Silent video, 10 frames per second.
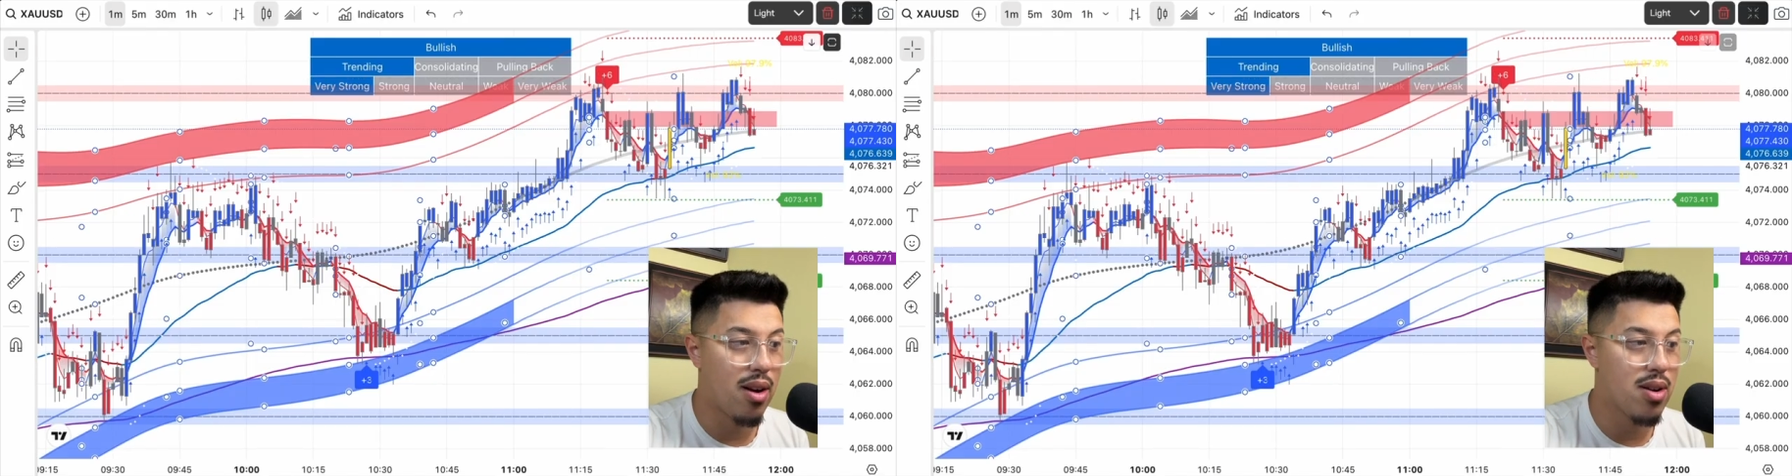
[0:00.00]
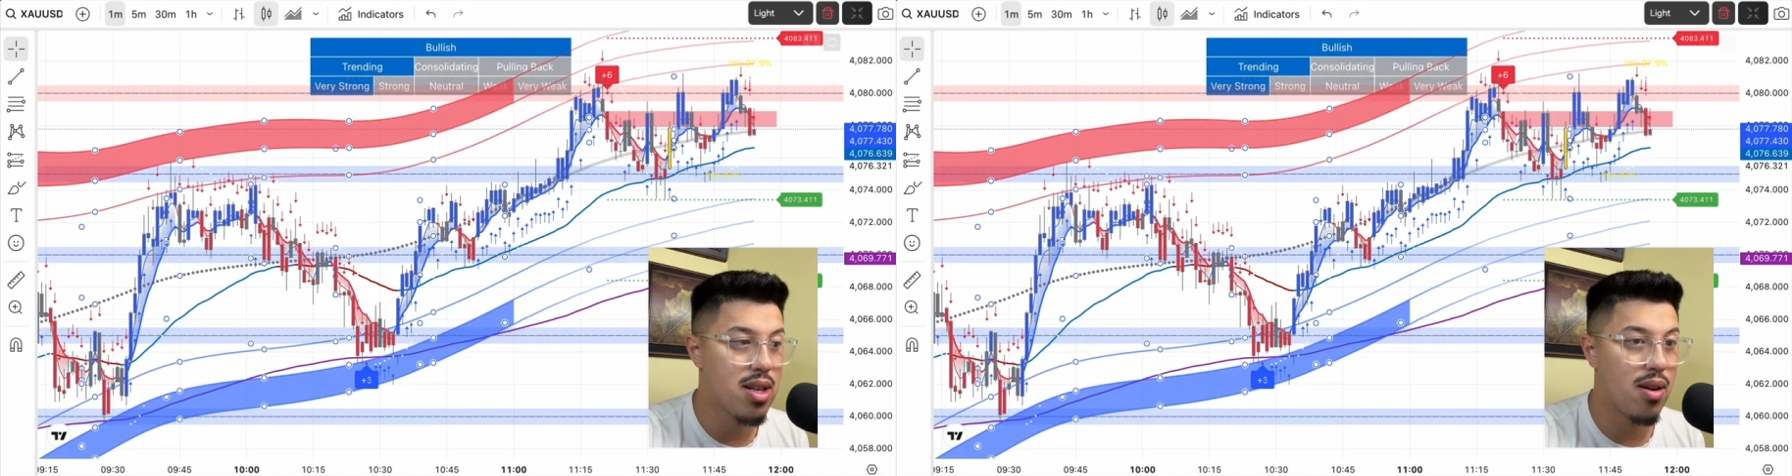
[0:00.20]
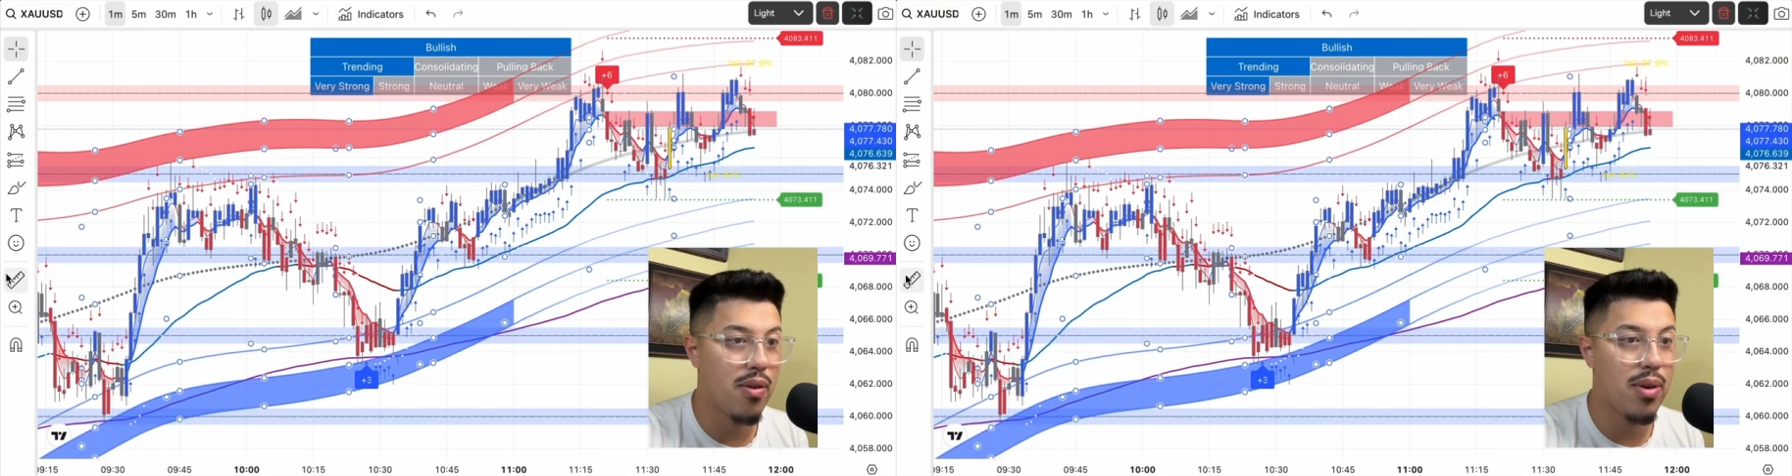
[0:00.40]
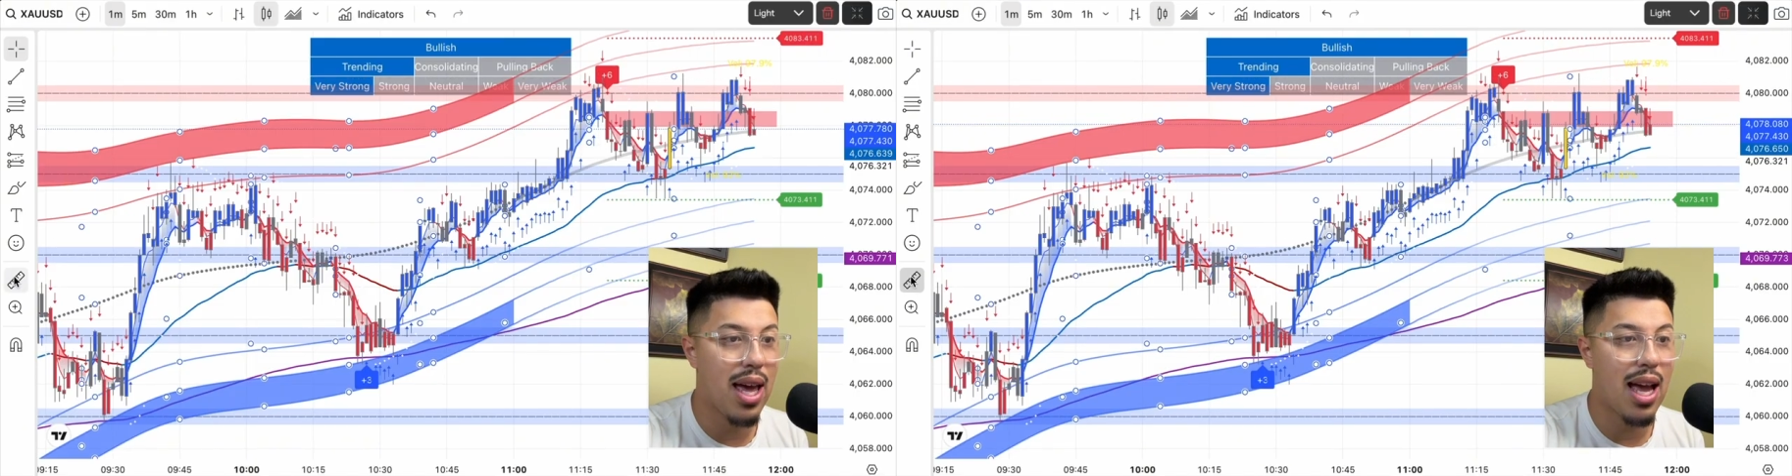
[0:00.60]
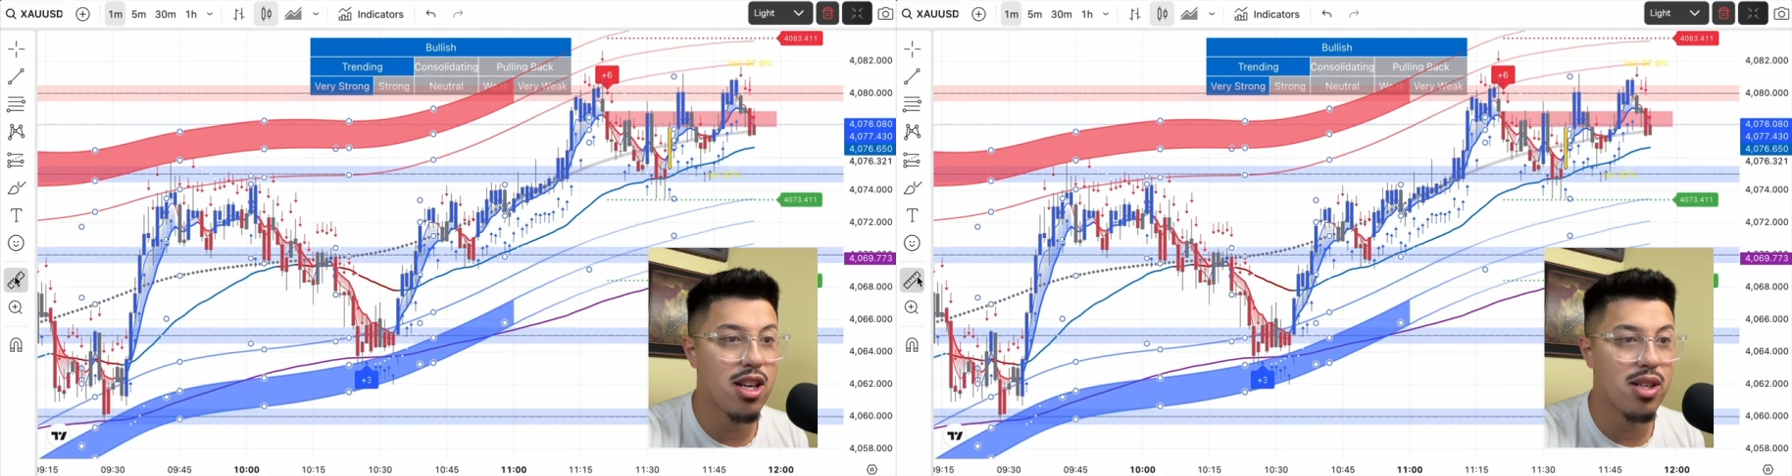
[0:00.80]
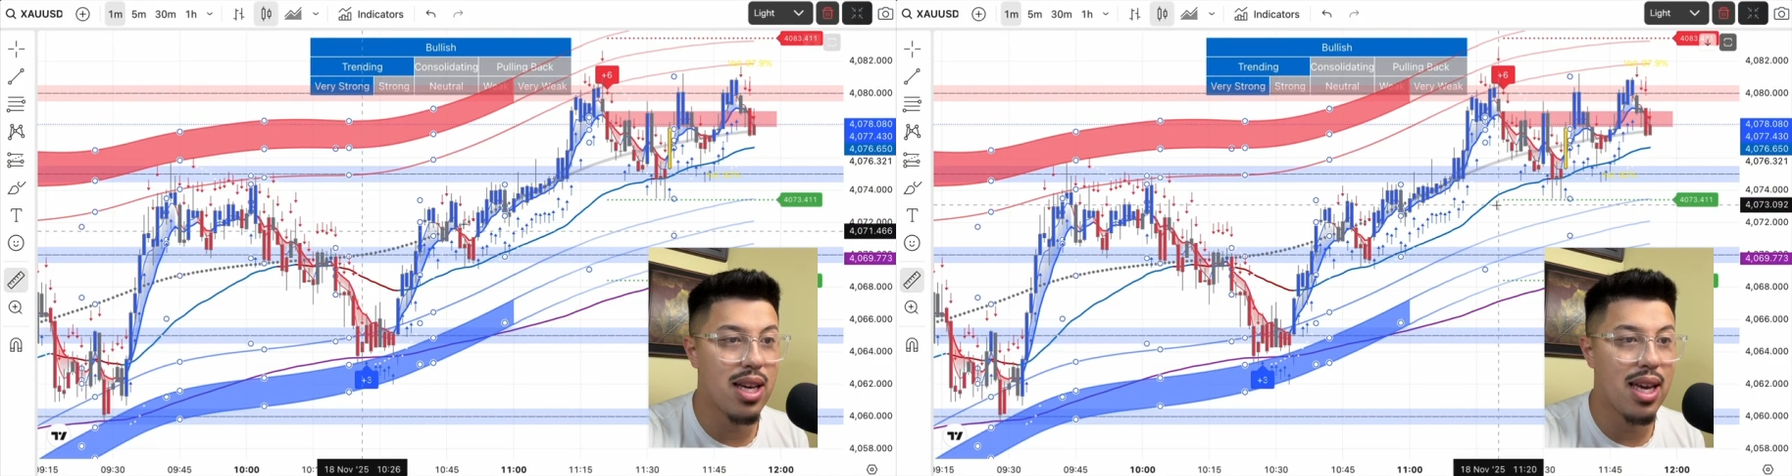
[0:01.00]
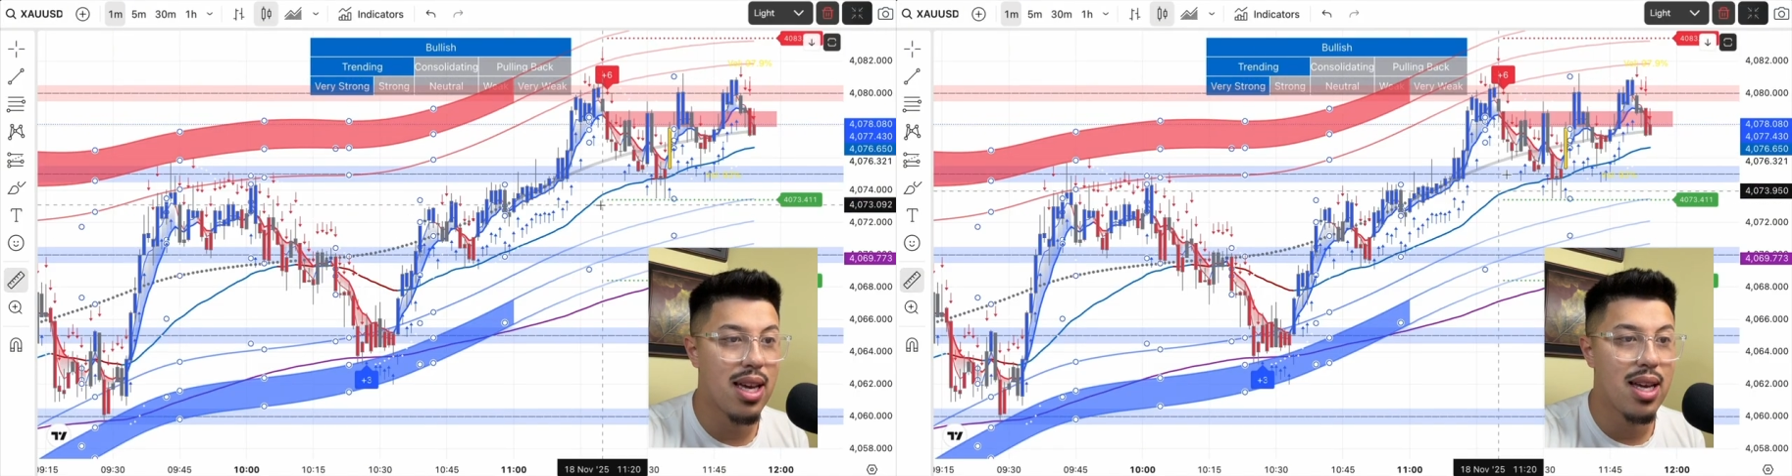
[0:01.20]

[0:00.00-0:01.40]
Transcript: So if we actually